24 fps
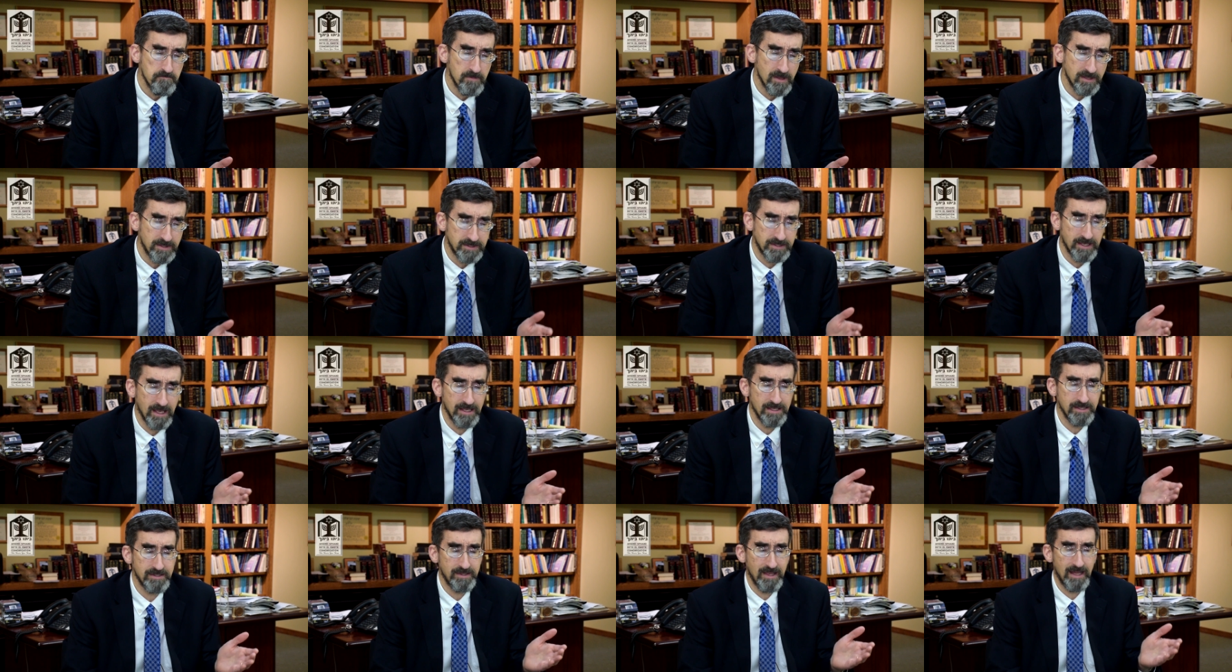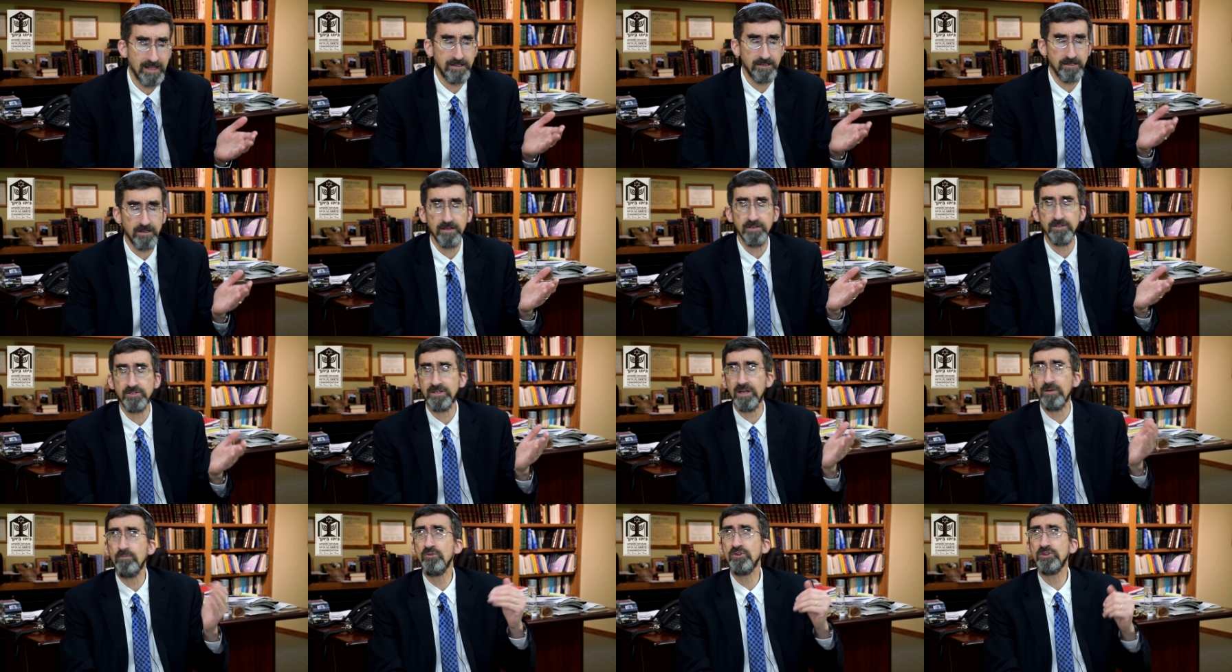it says that
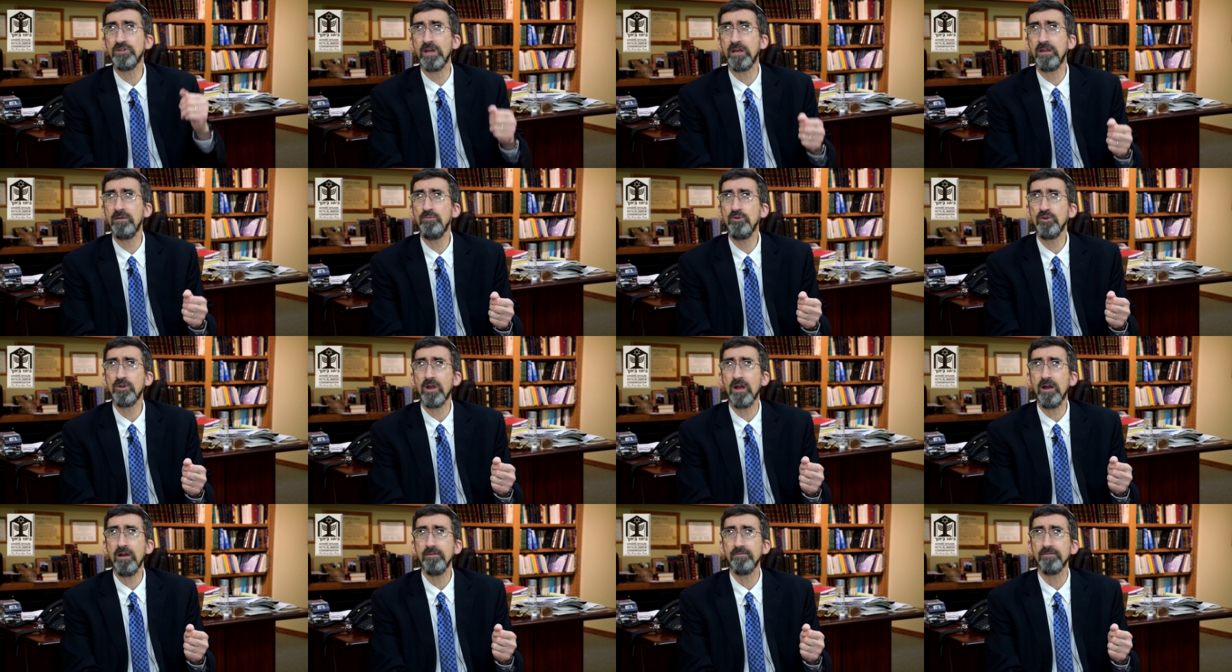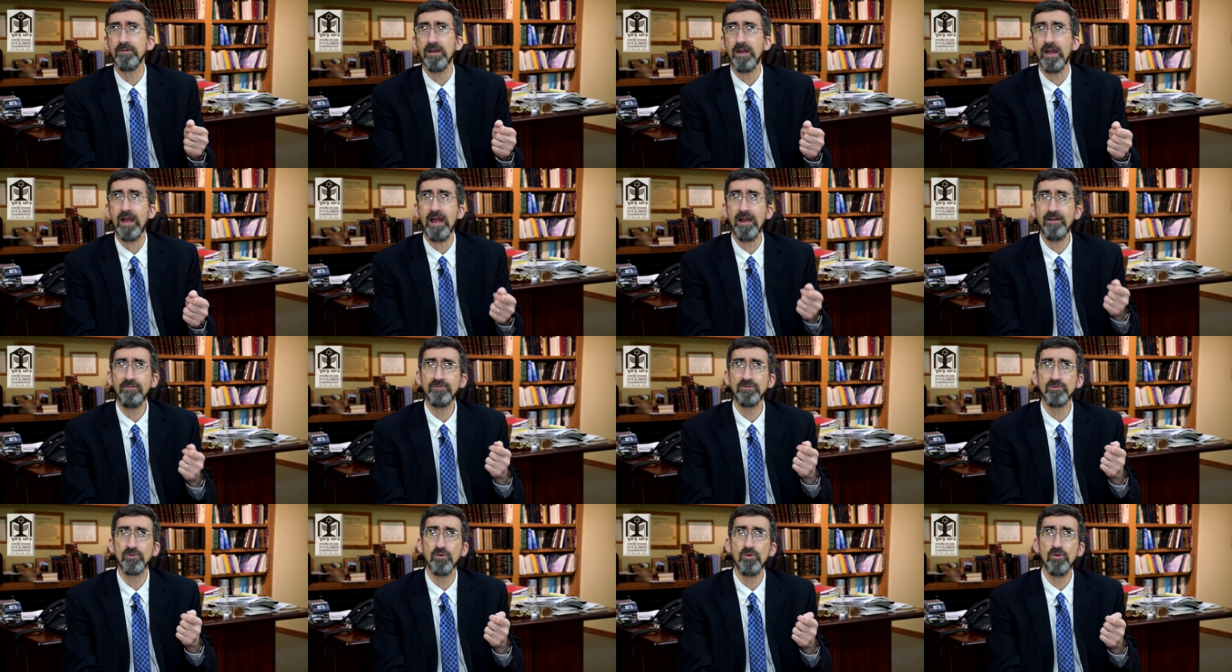Shem Rishayim Yirkav.
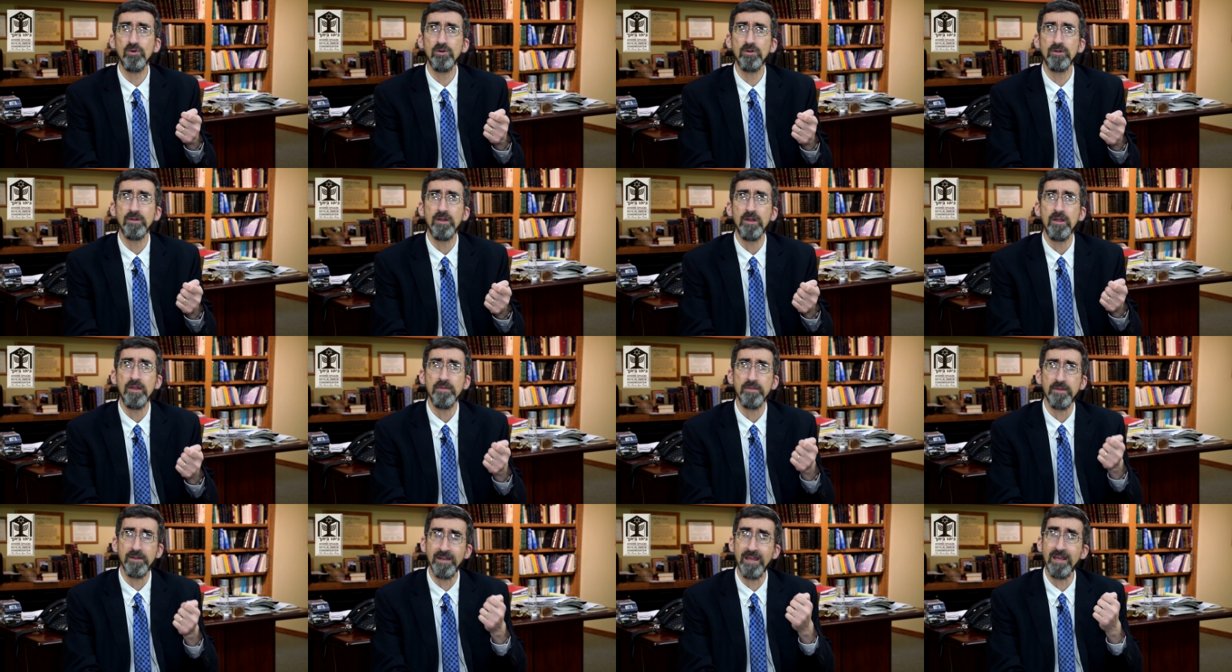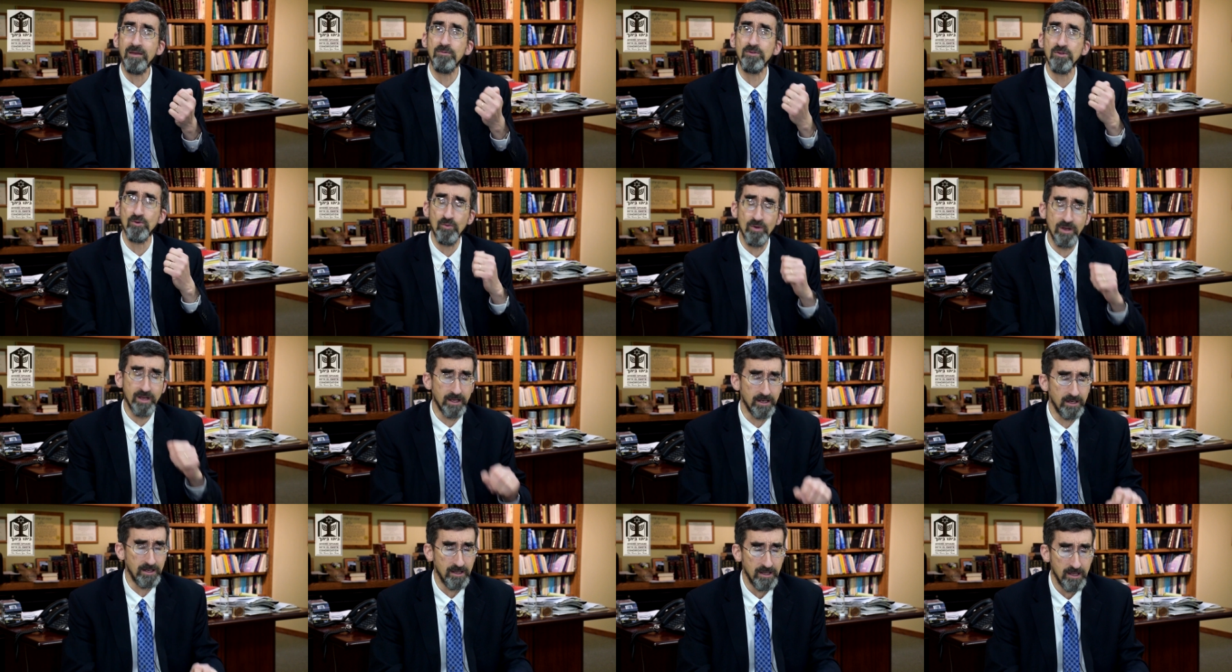After all, the name of the
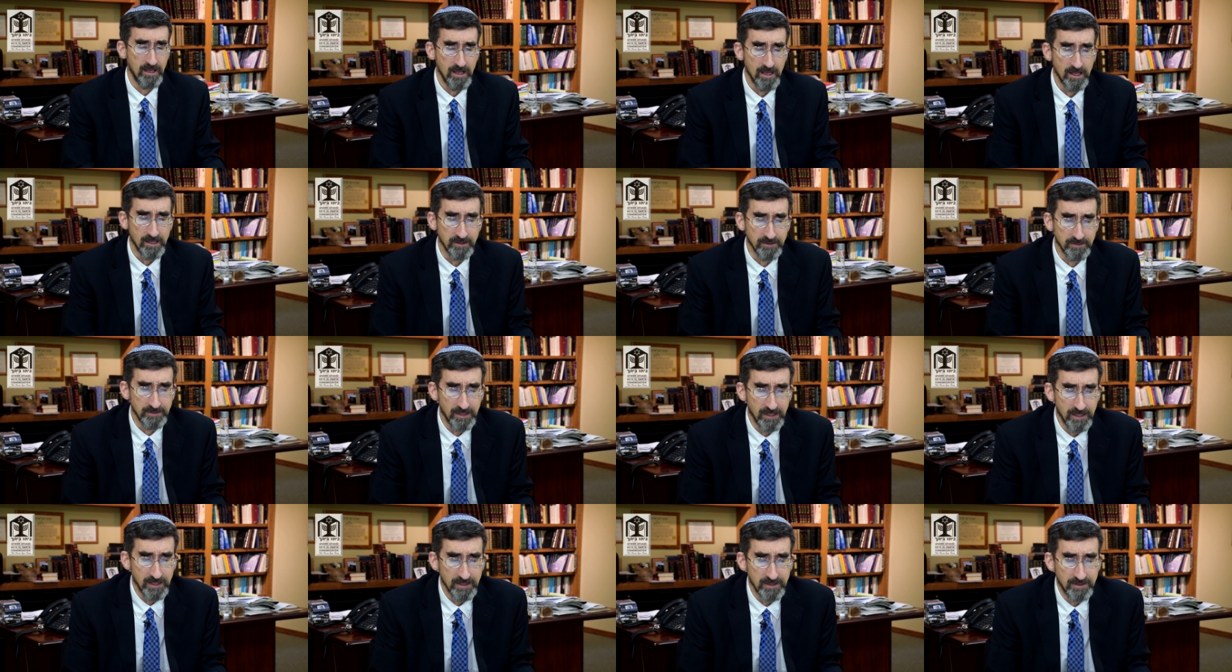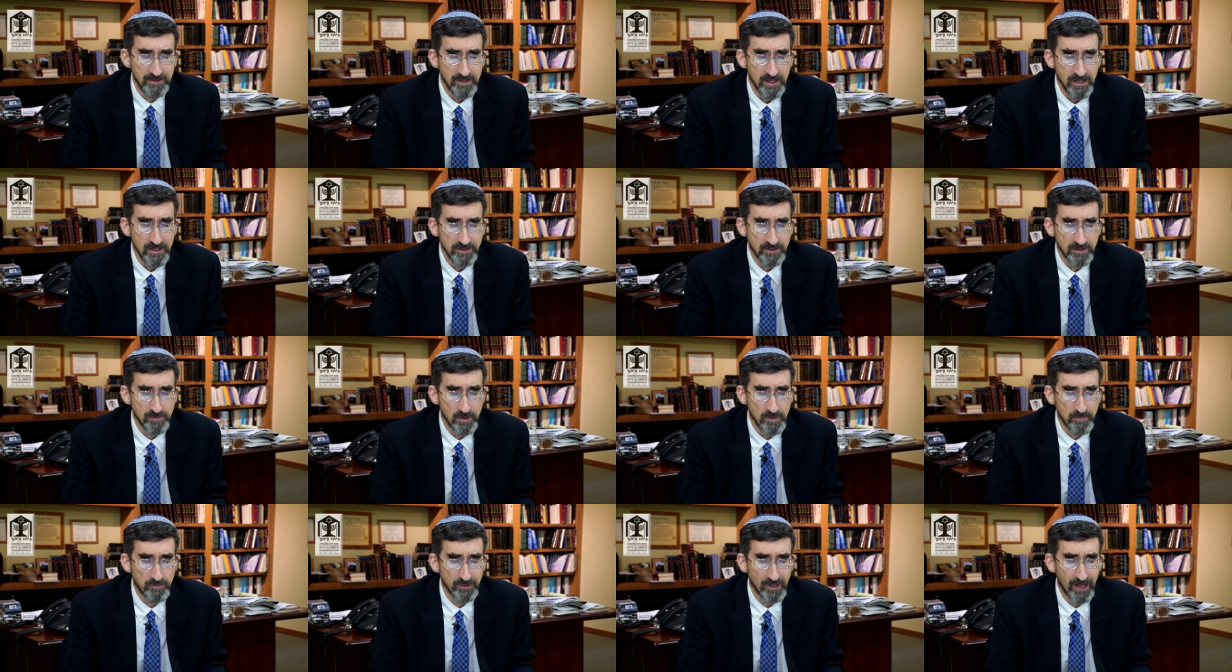wicked needs to
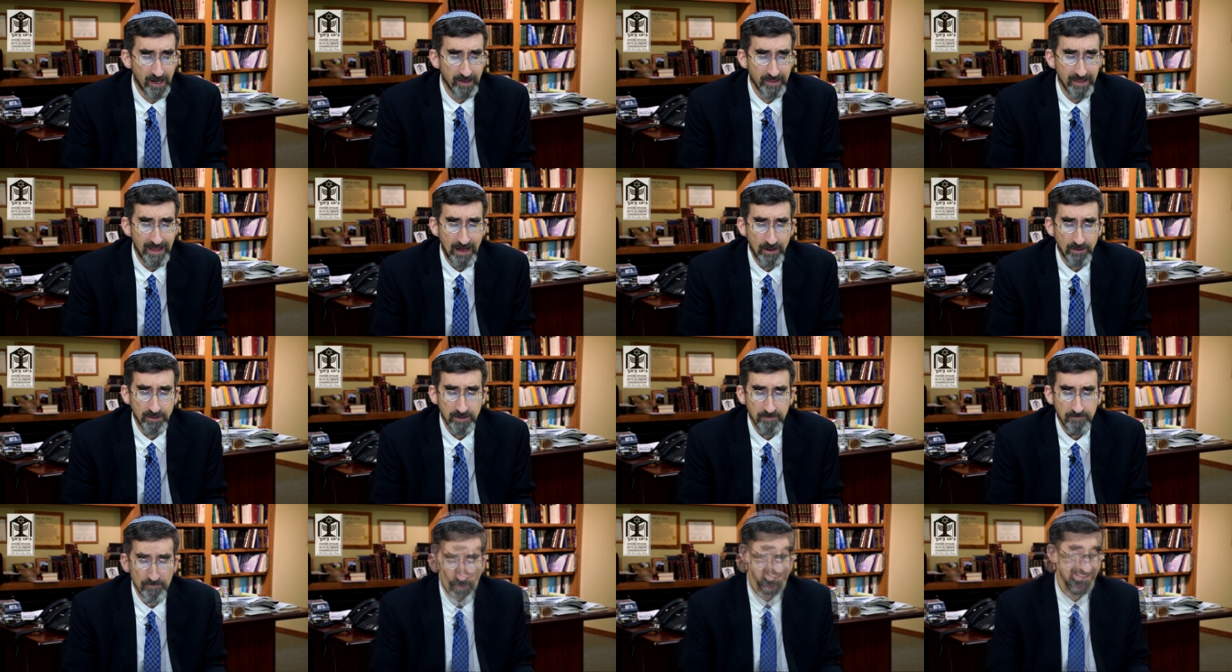be blotted out.